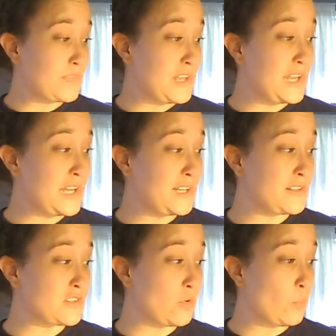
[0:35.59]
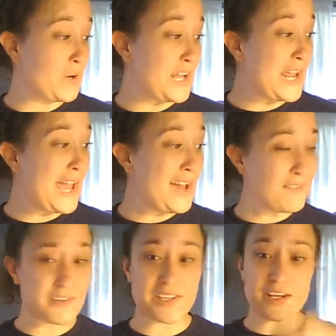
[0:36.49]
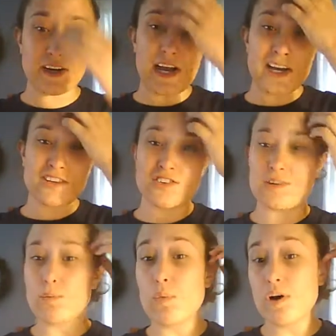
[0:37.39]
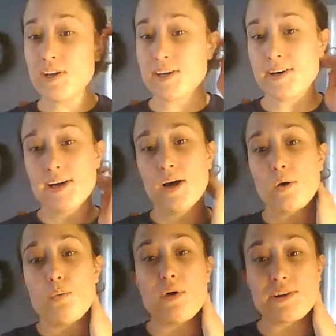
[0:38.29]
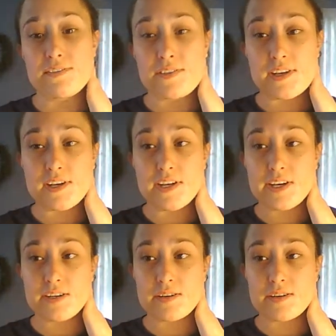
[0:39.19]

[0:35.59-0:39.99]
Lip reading: And what I have here, I actually won one of the